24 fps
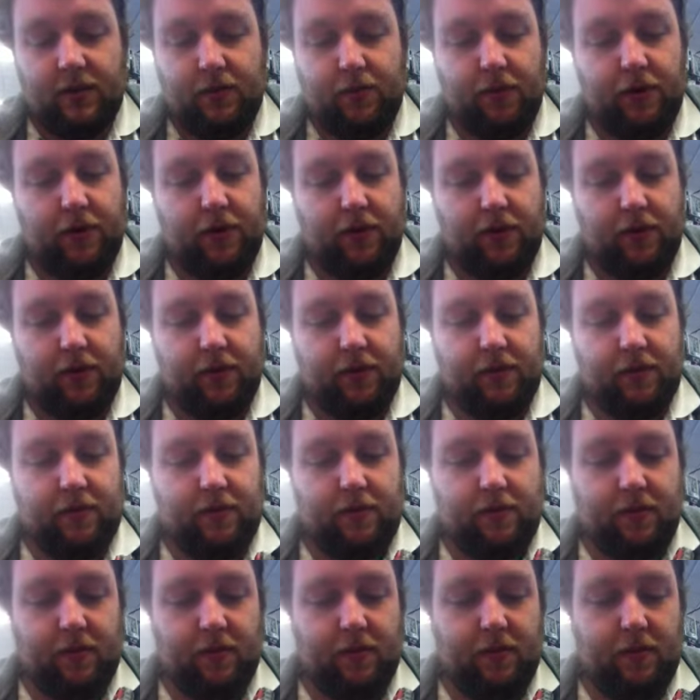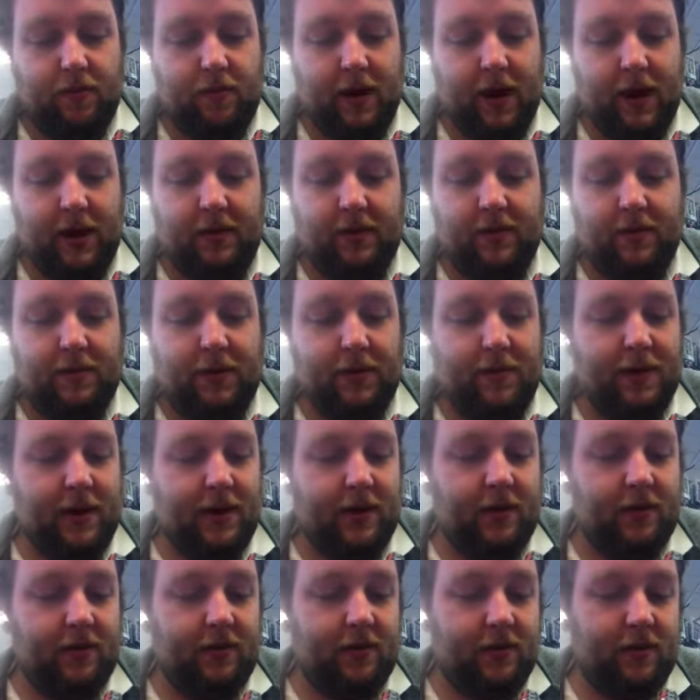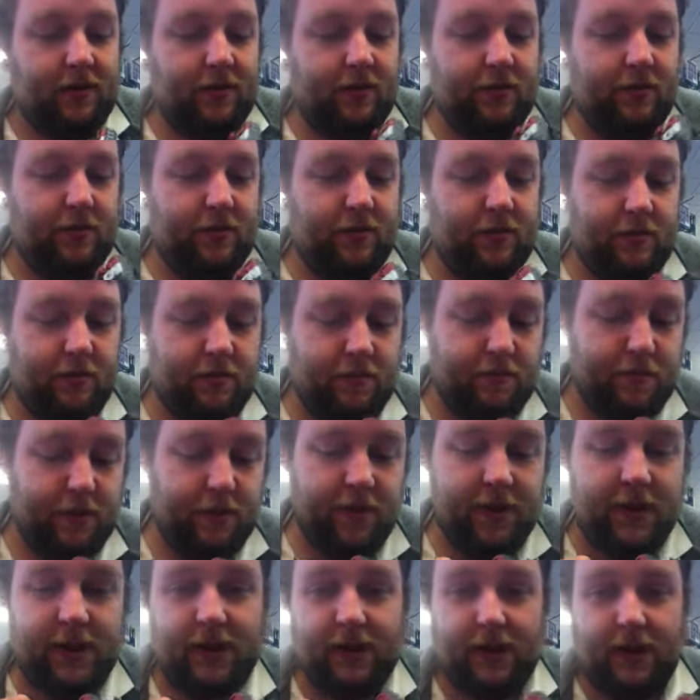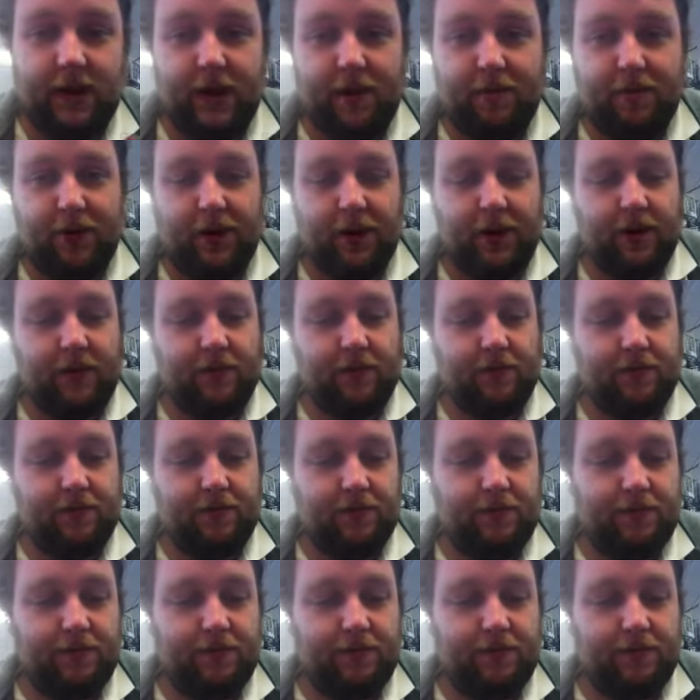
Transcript: were not made to be magnetised, but they can be done.